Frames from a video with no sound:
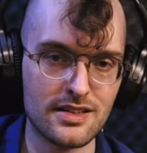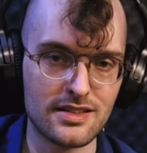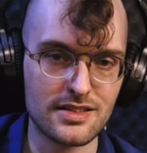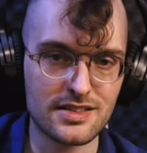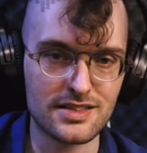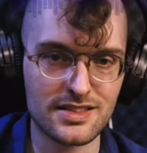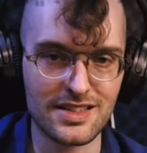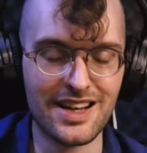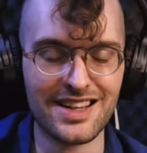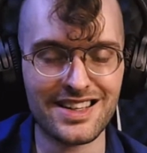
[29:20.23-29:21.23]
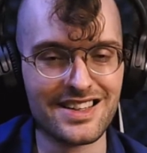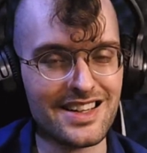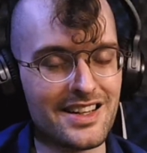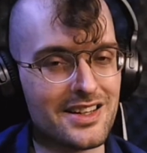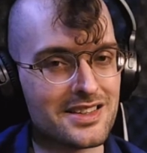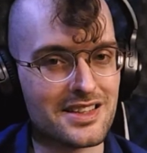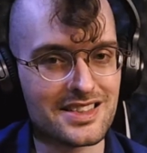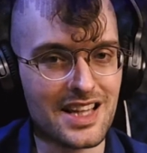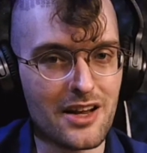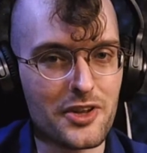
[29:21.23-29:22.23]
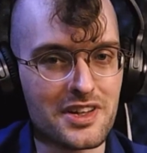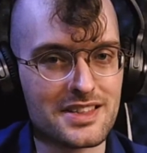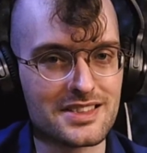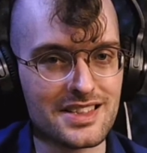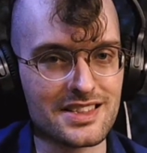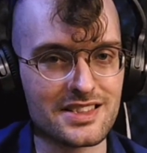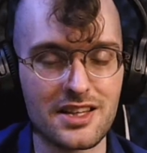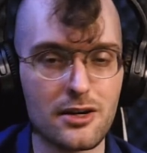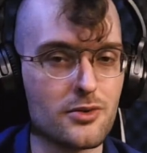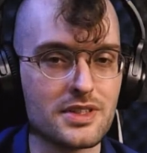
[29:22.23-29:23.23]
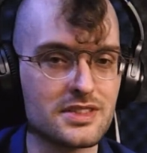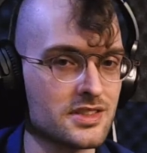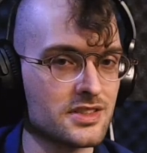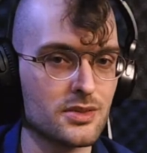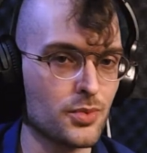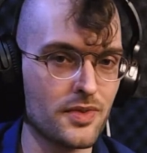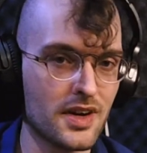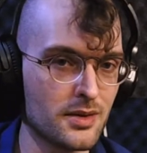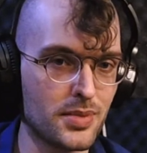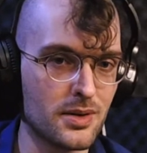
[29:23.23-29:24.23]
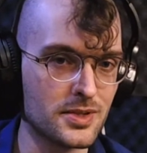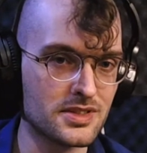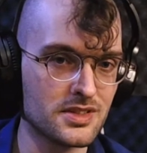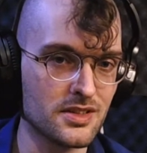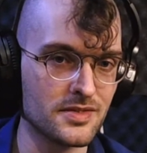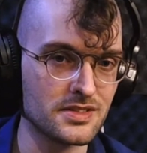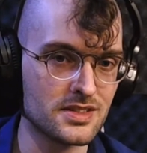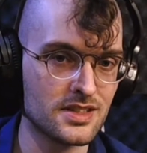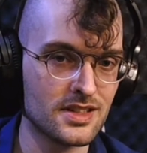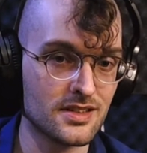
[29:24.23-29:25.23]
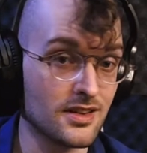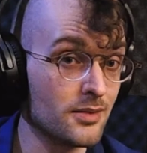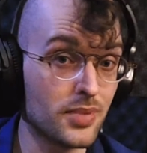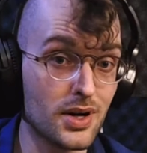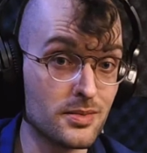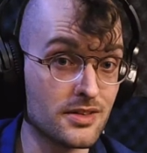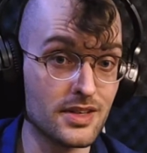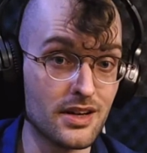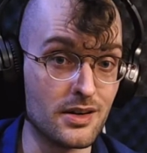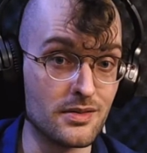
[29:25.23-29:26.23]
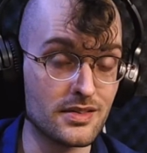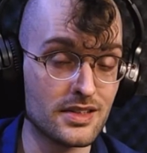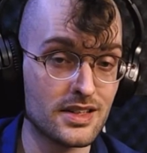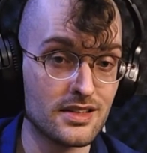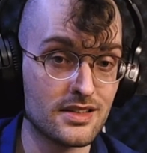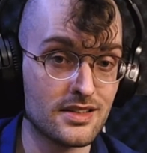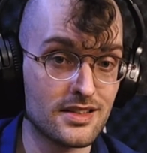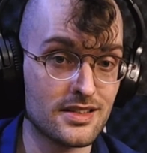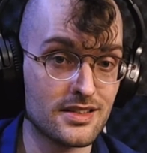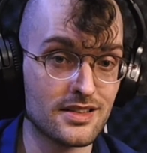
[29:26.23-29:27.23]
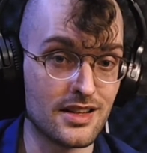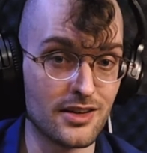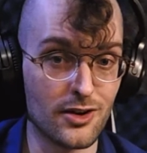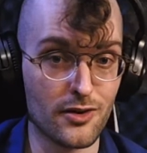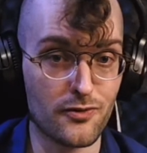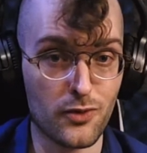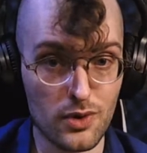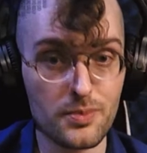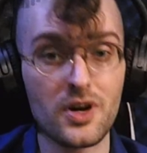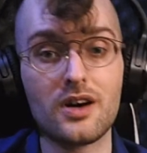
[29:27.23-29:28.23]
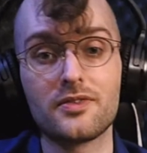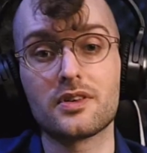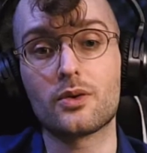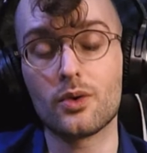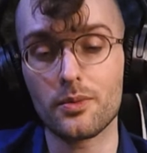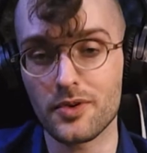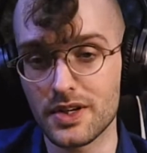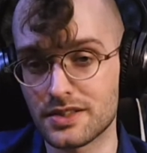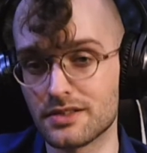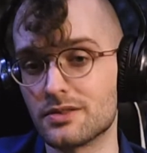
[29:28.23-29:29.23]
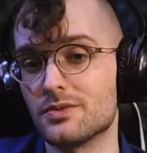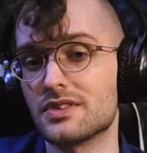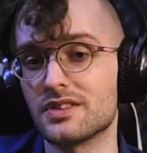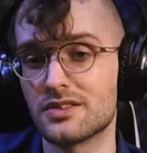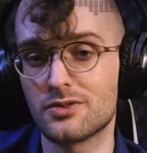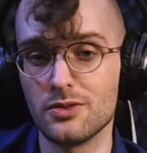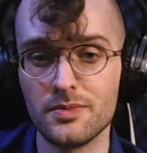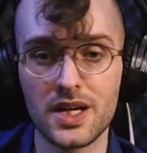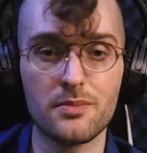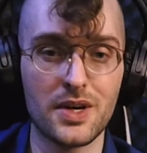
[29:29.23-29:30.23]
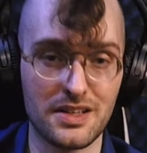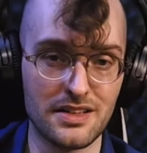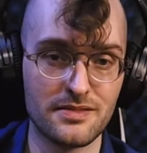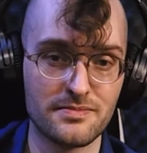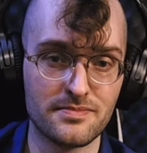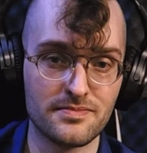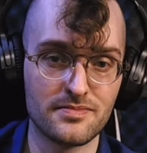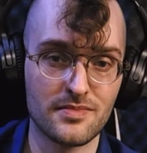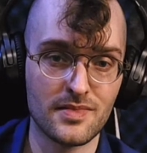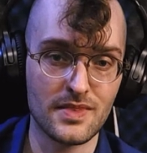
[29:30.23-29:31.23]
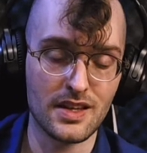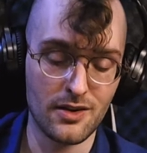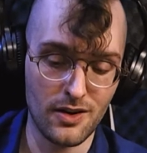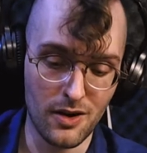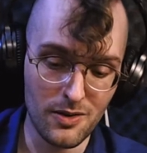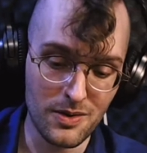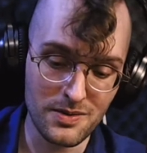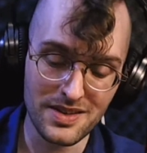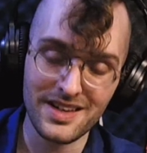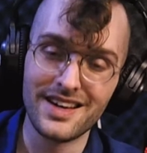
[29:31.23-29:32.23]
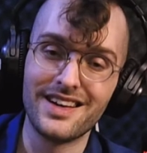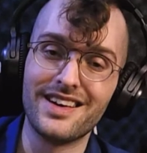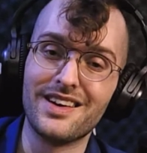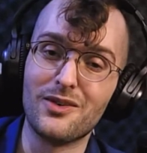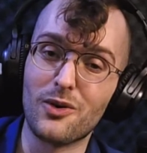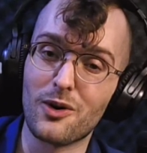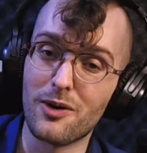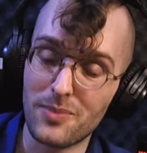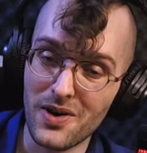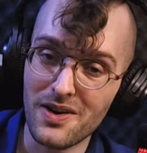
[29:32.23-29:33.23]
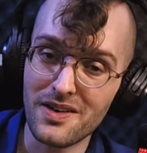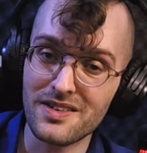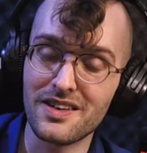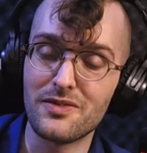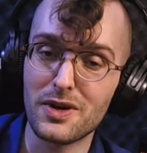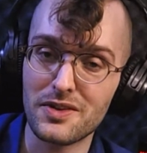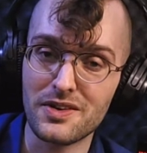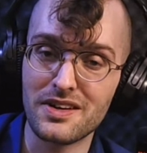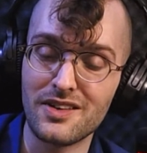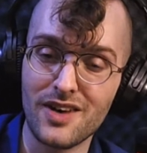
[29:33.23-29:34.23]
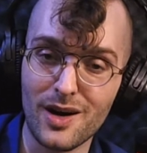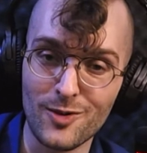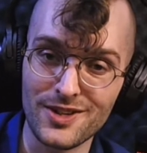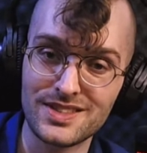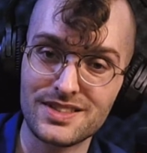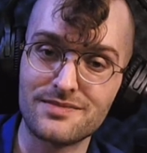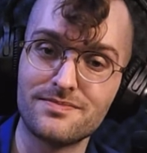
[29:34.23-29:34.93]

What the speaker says: That's how they exist. They don't exist to provide a public service. They're not publicly owned. They are for-profit corporations who exist to make money. They are owned or a part of other conglomerates